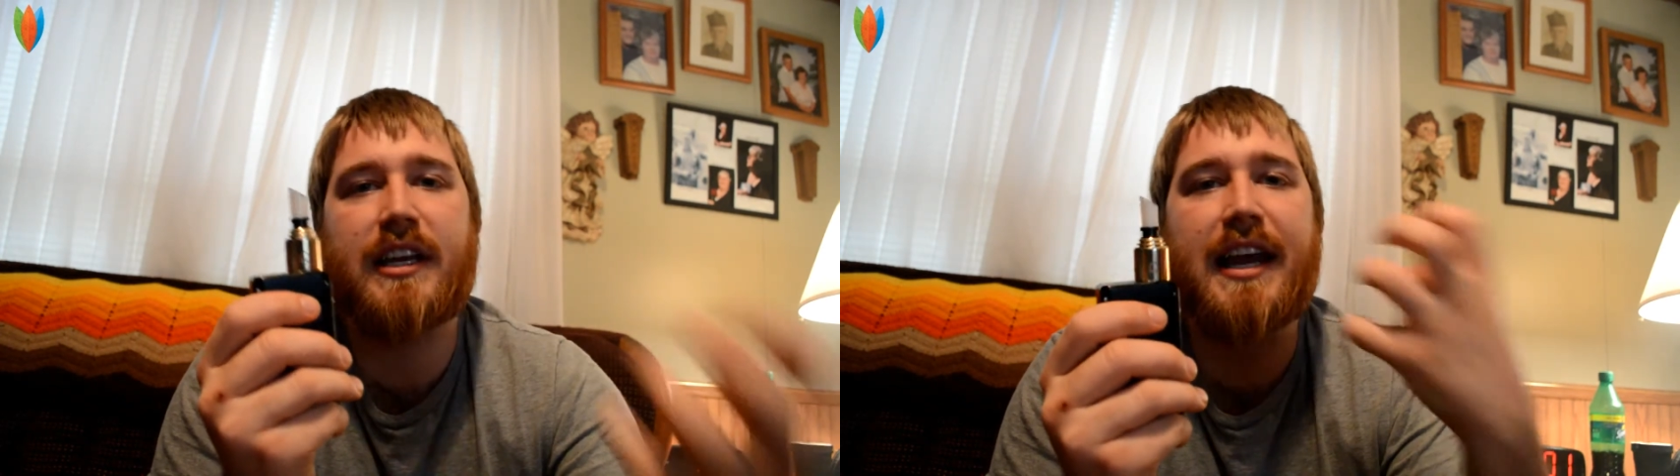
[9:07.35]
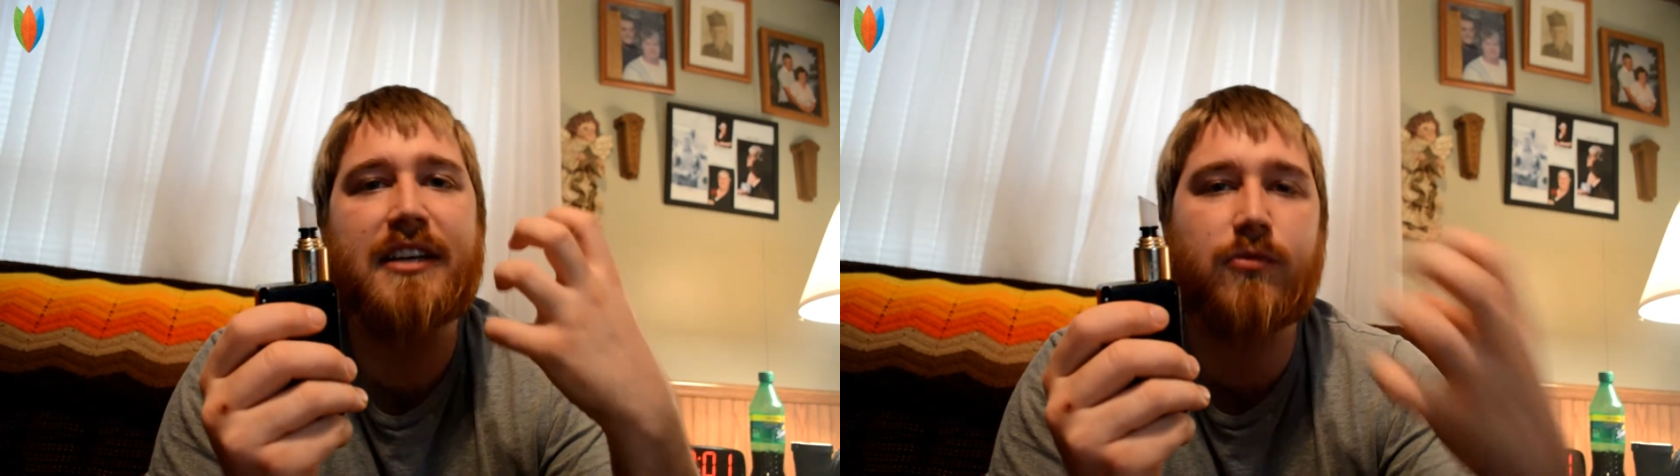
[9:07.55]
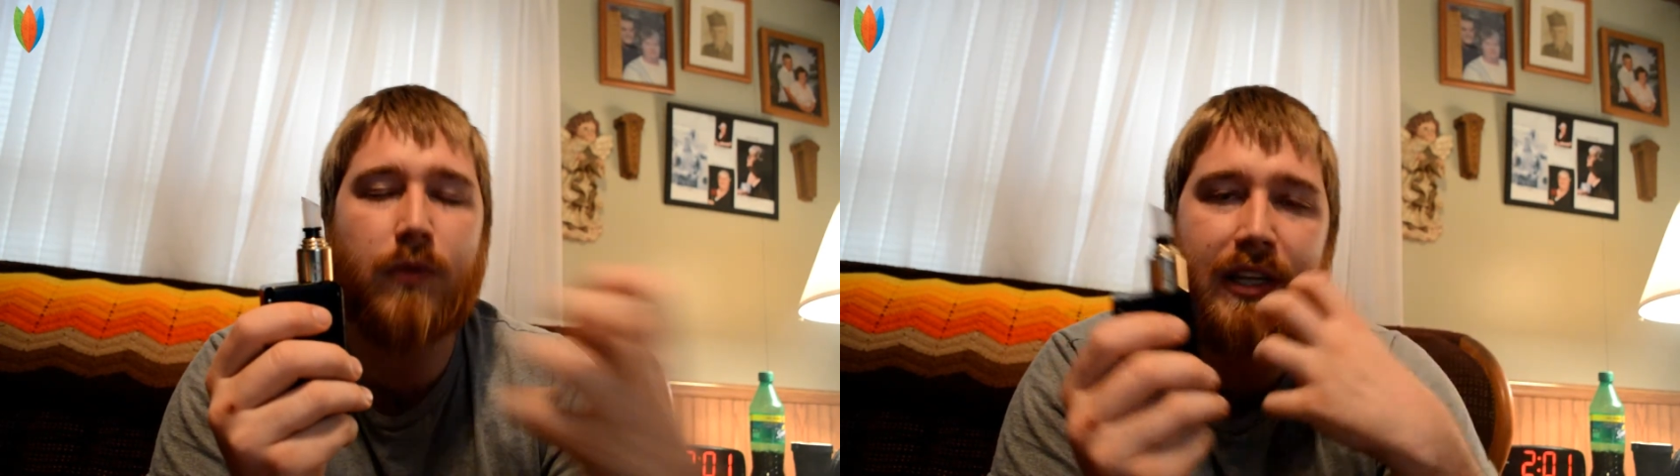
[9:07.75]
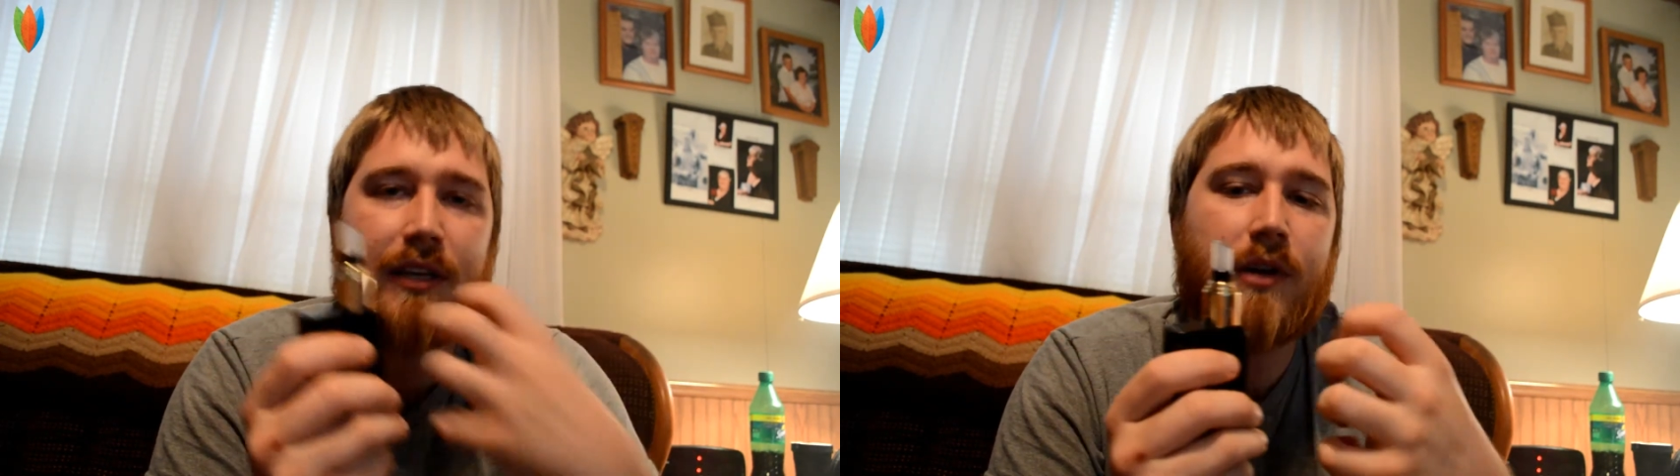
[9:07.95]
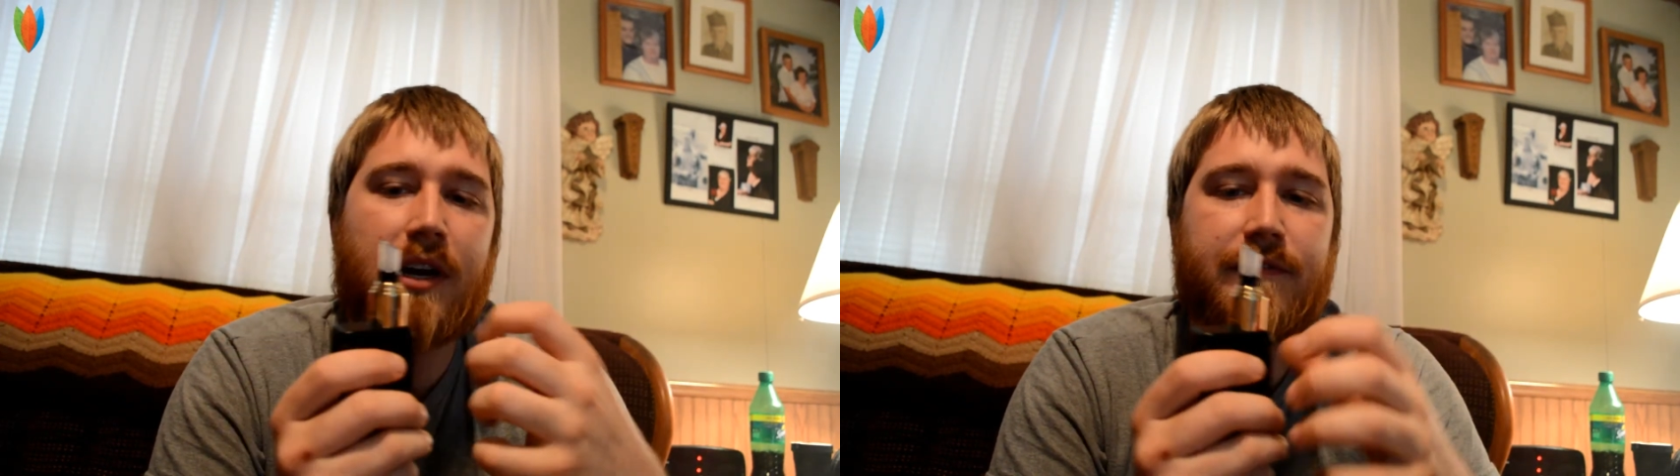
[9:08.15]
It has really
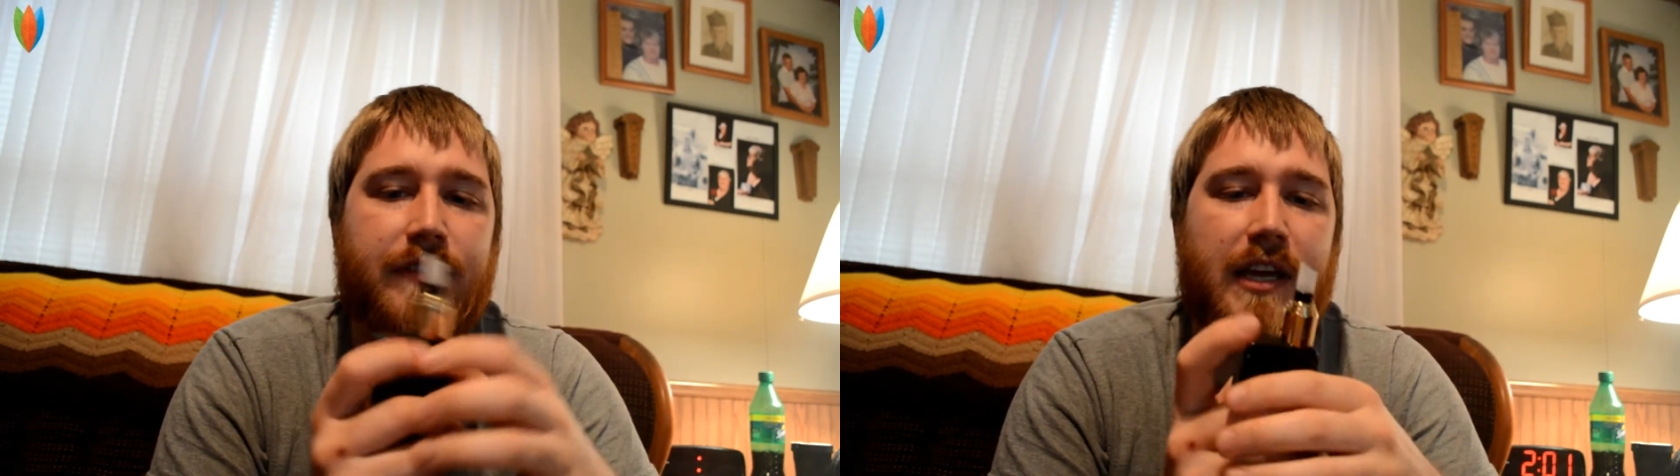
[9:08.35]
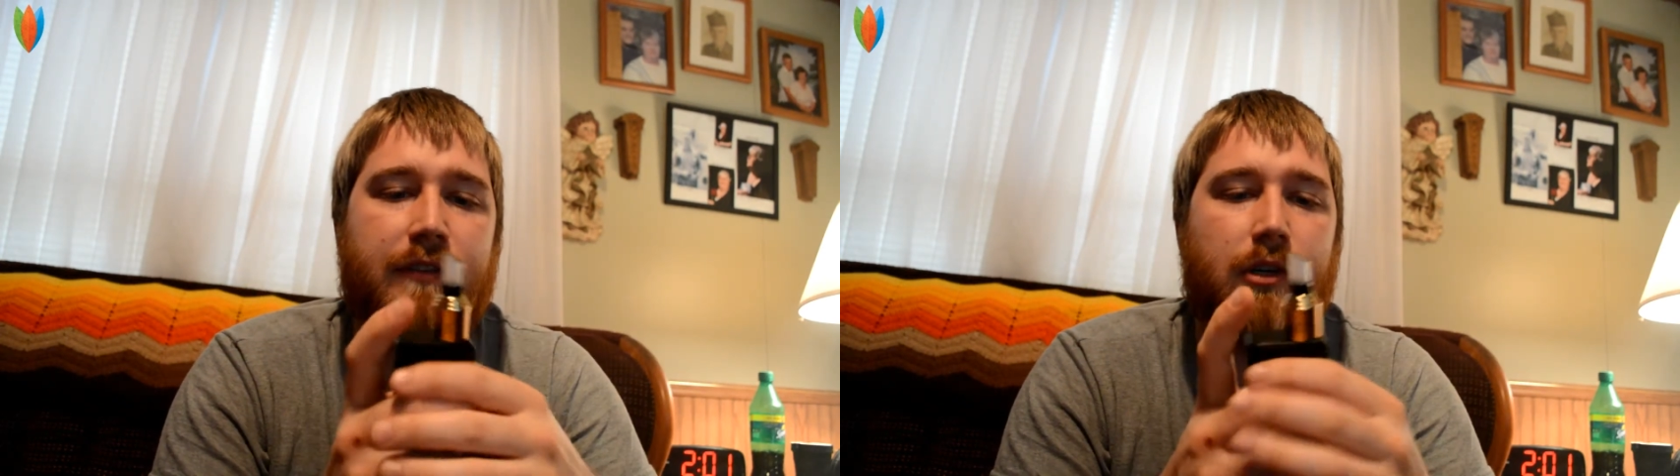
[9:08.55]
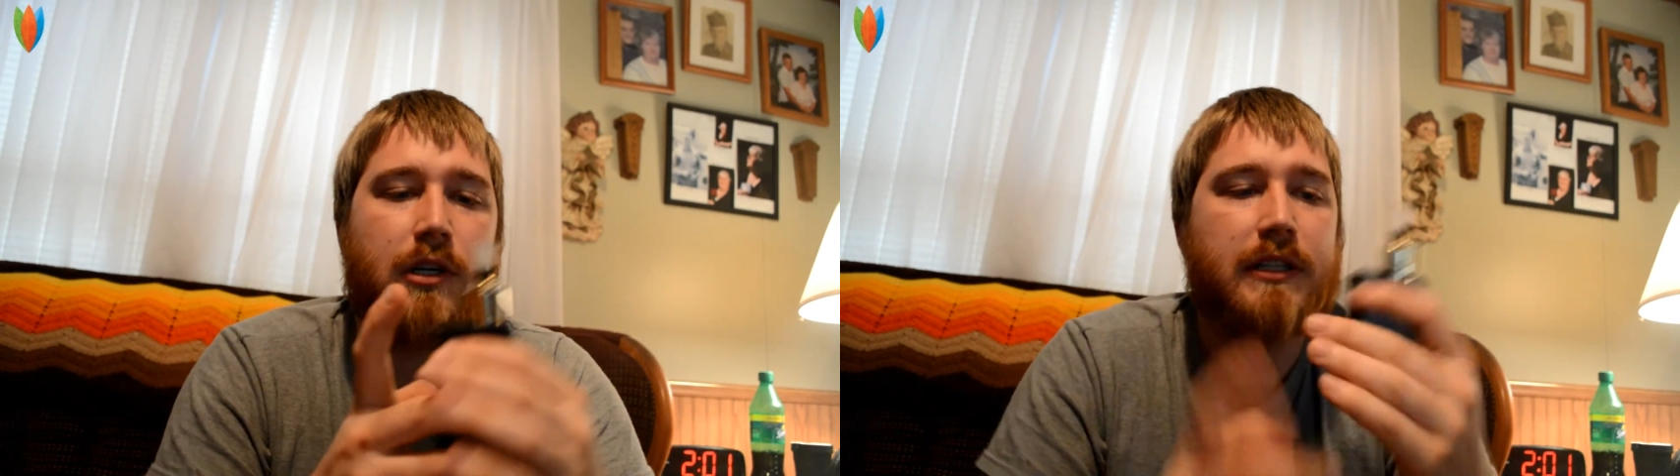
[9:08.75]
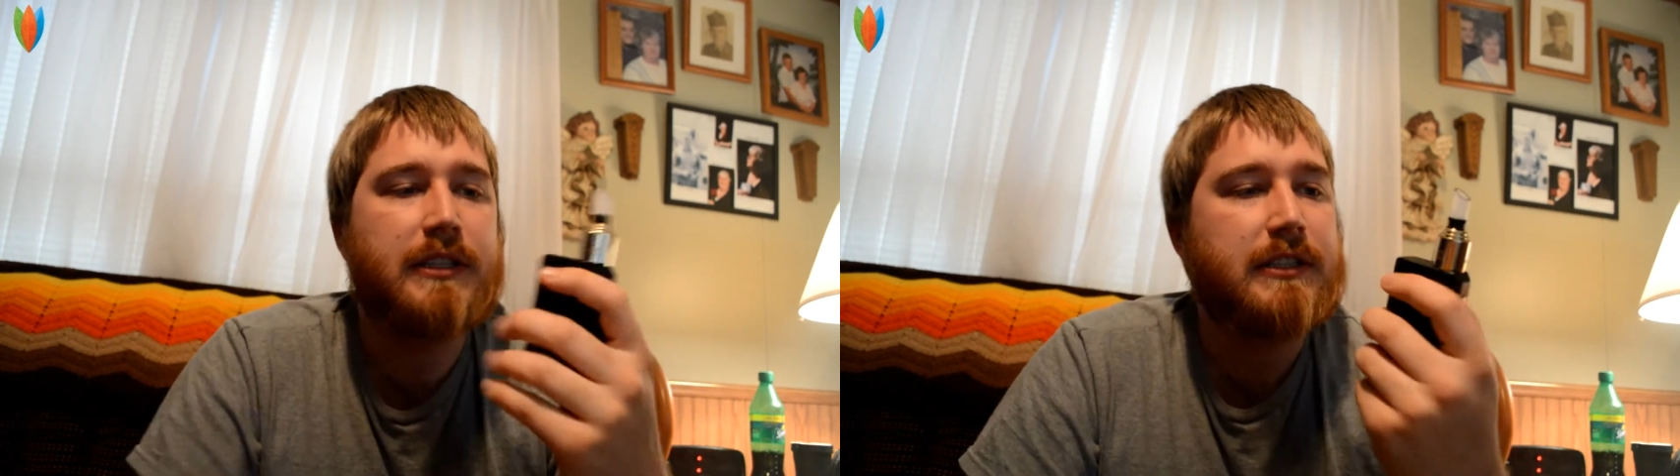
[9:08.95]
great flavor,